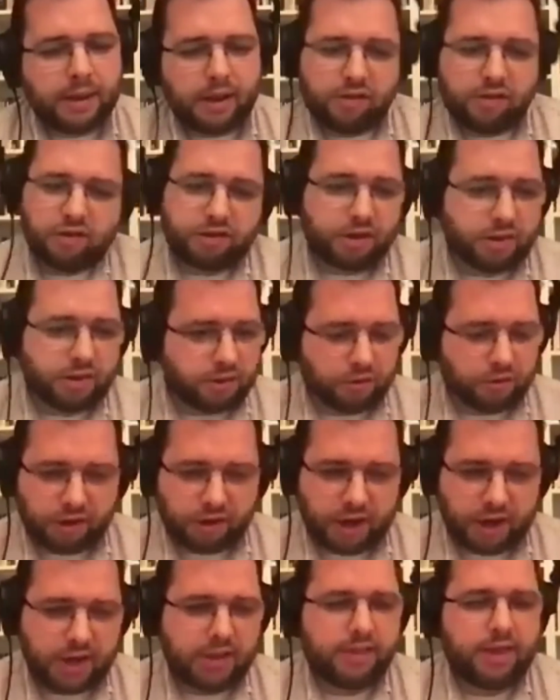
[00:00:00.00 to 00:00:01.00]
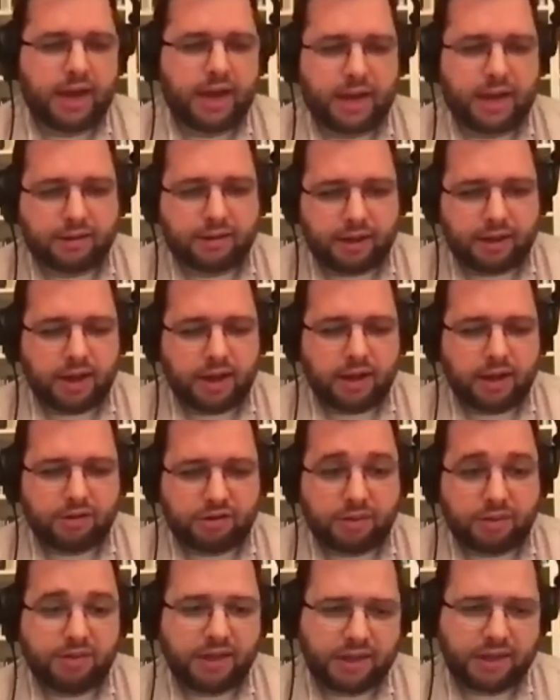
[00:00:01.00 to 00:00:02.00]
Uh, just another sign that uh,
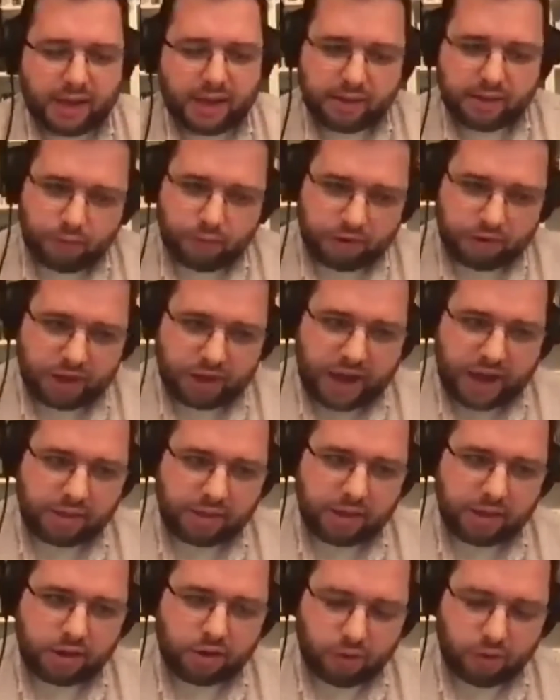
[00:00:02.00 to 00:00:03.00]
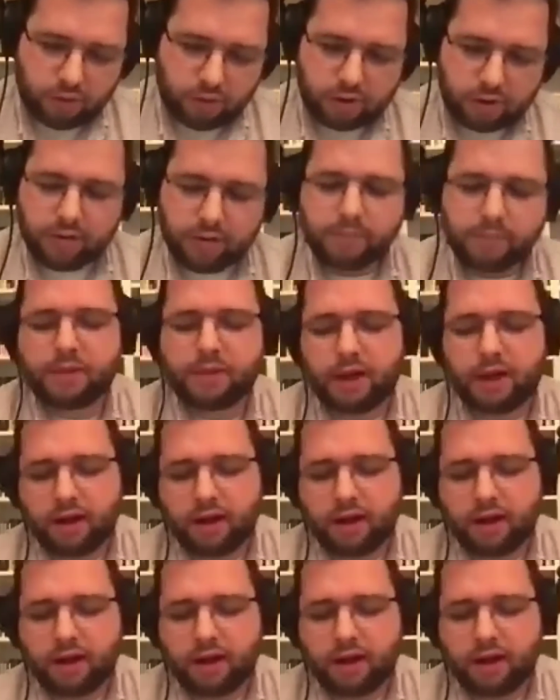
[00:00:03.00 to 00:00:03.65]
something that was at the core